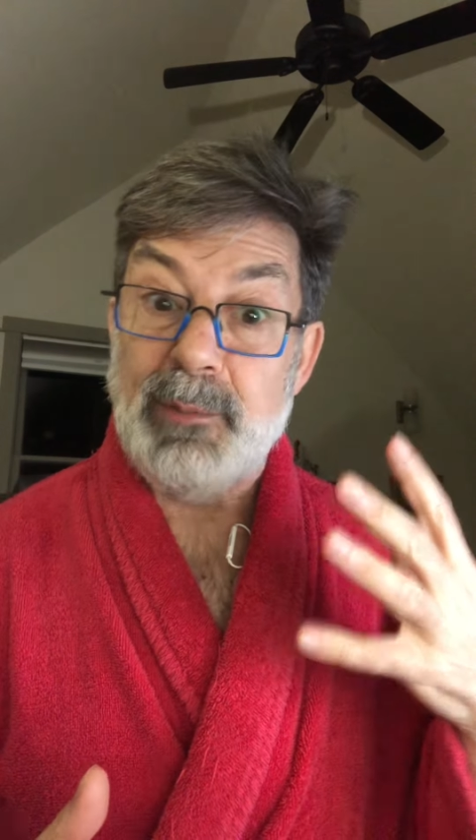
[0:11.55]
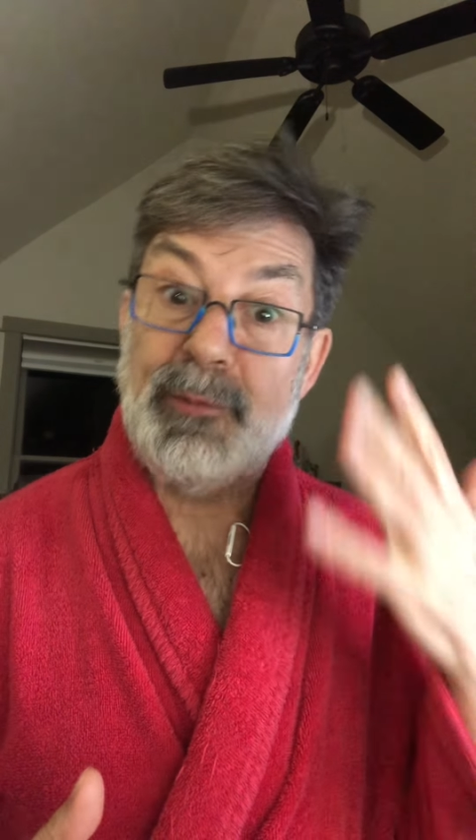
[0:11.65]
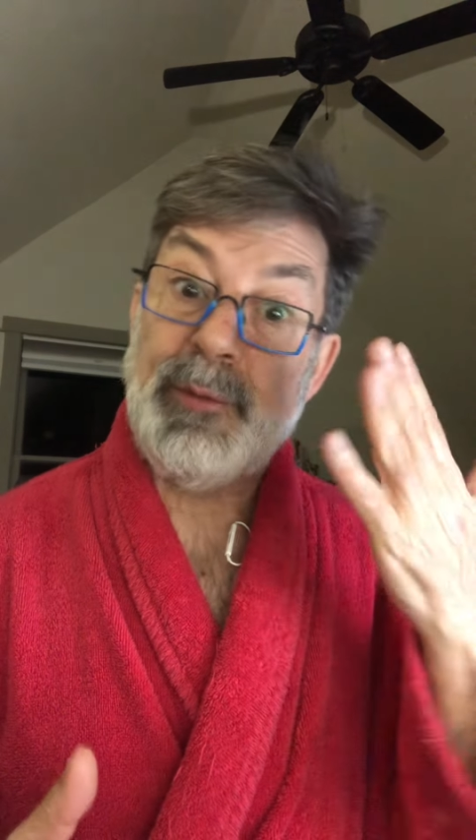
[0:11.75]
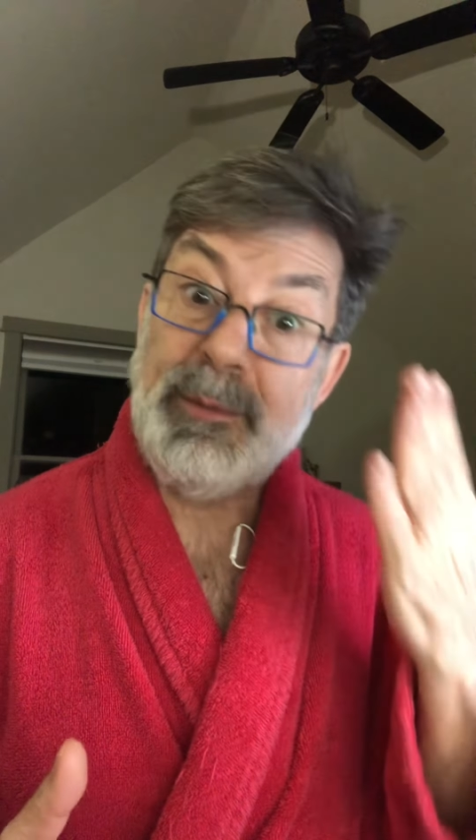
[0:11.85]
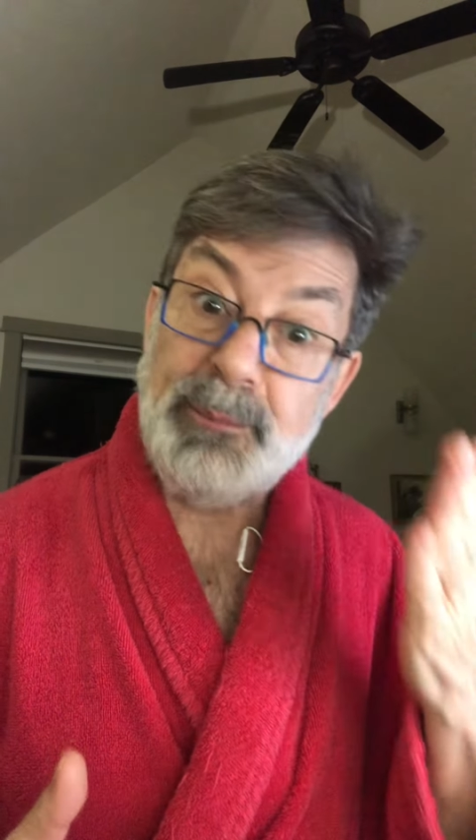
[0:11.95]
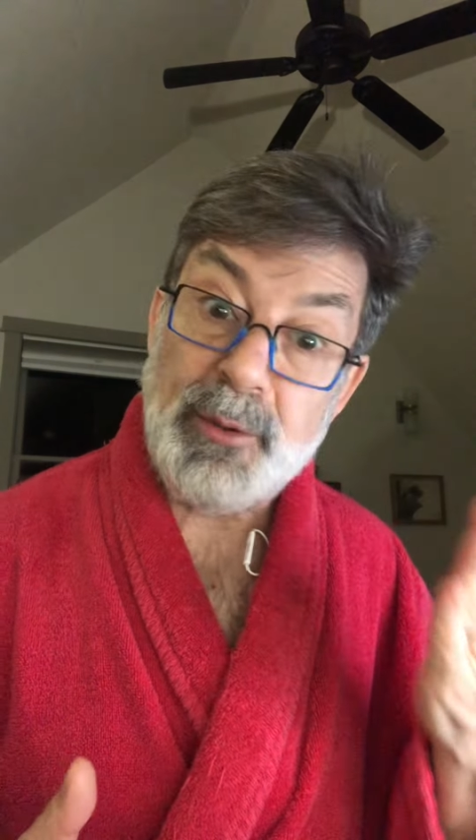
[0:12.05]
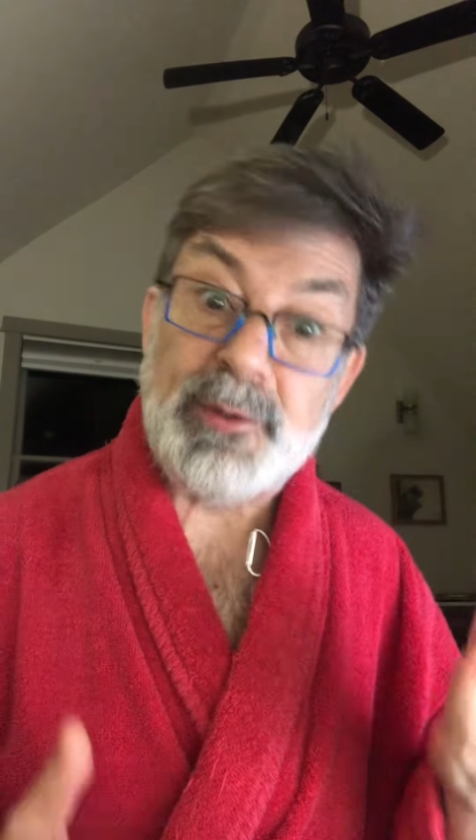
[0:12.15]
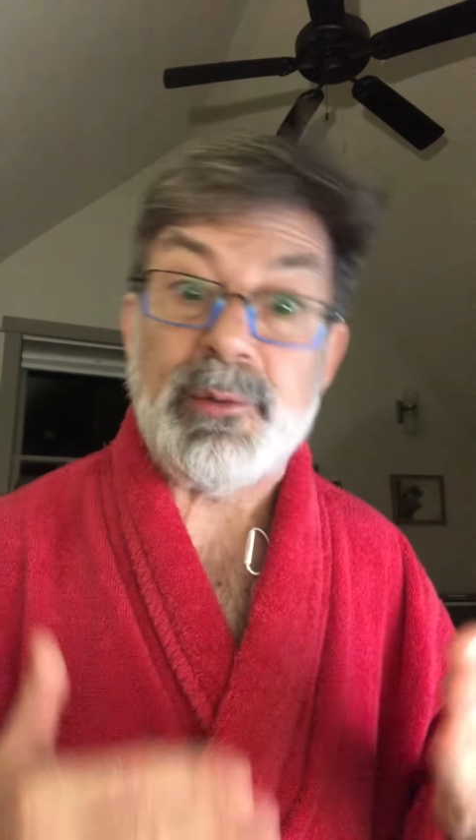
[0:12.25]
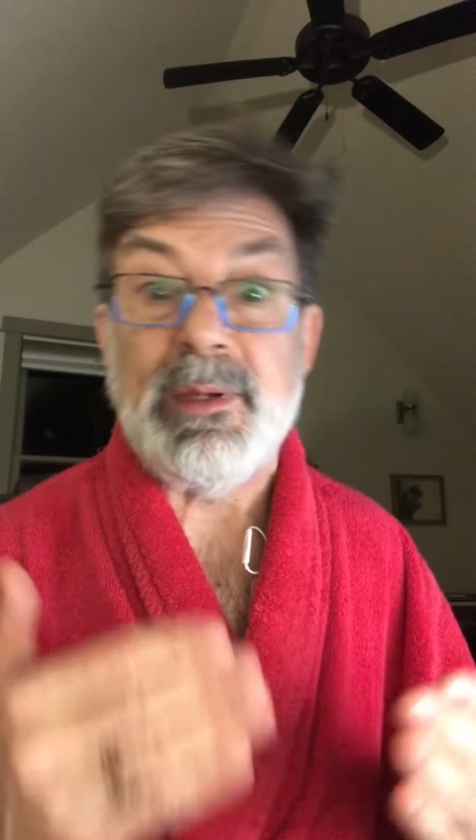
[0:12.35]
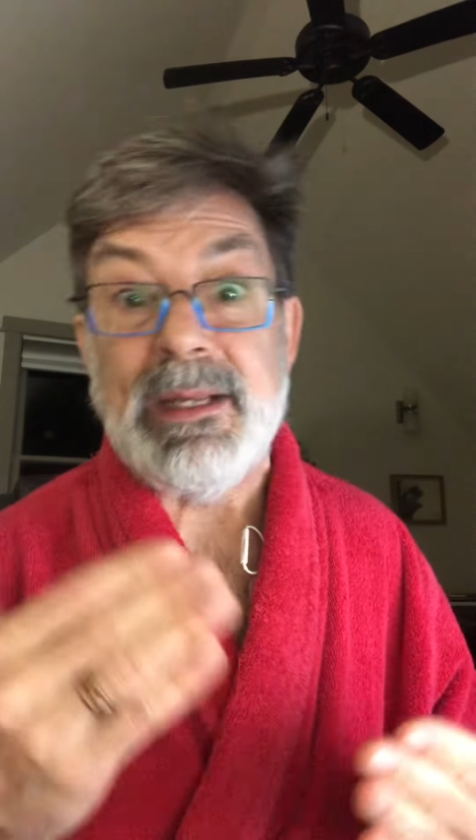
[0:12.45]
between
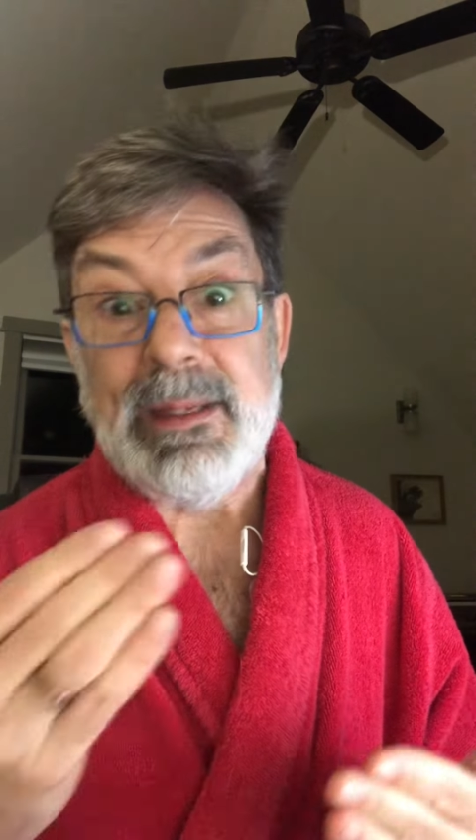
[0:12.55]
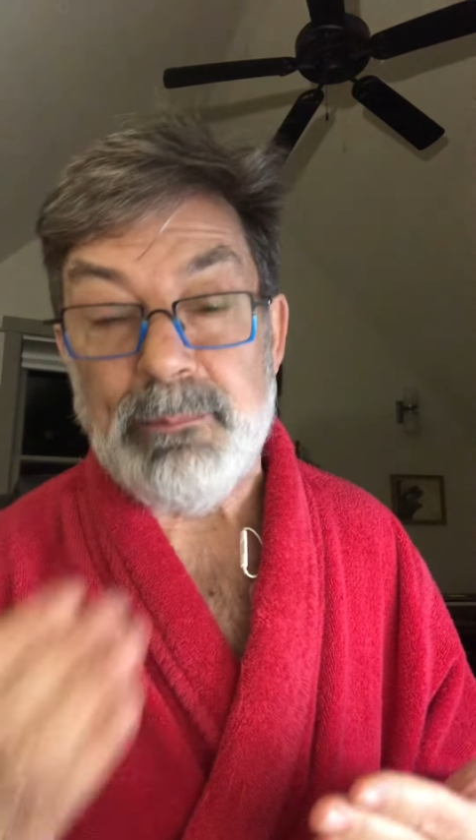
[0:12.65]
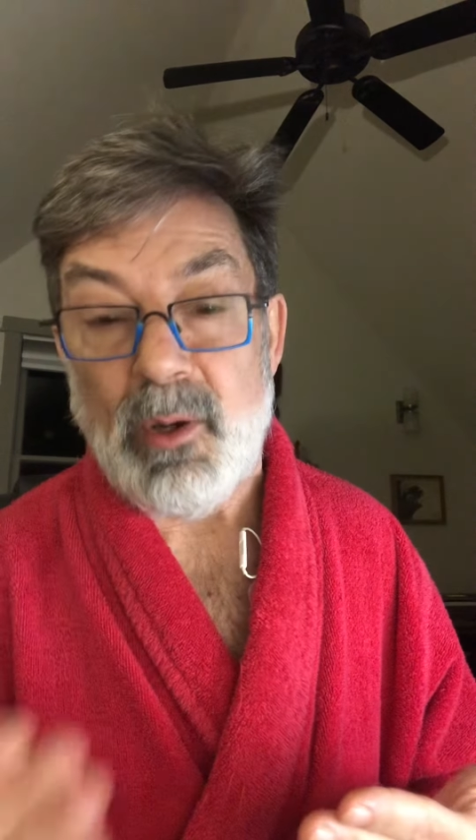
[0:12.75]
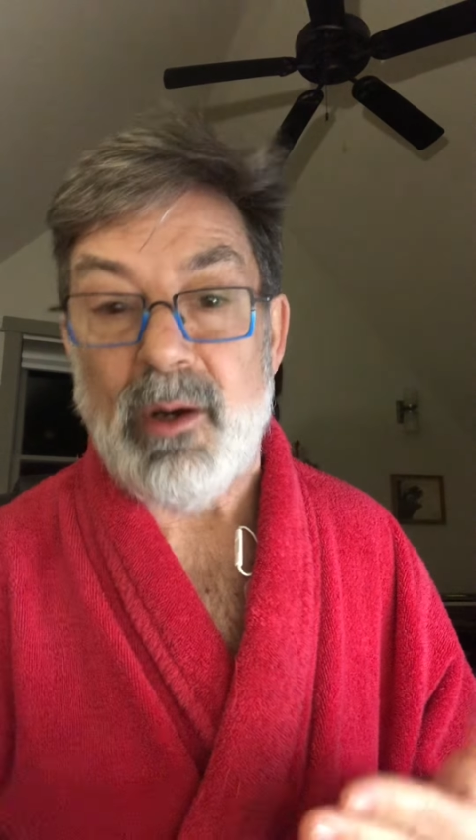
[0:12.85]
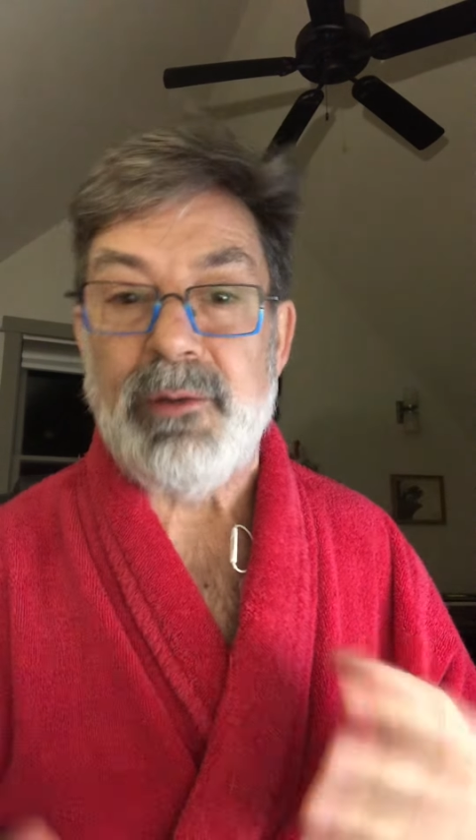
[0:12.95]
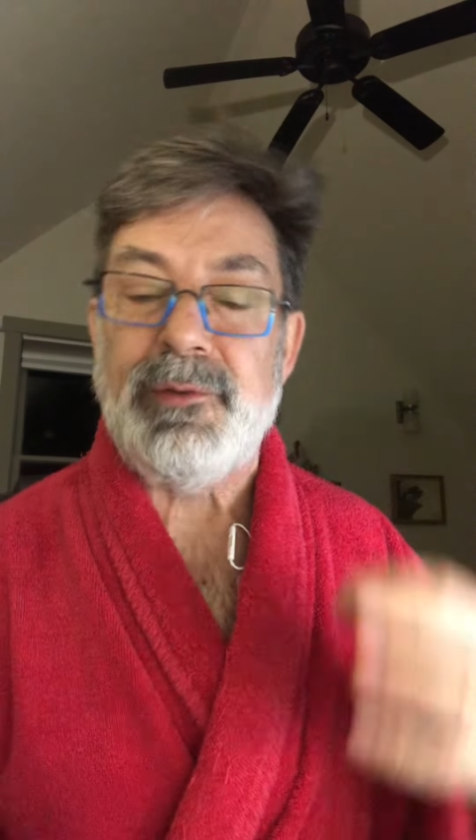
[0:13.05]
Mercury and Mars.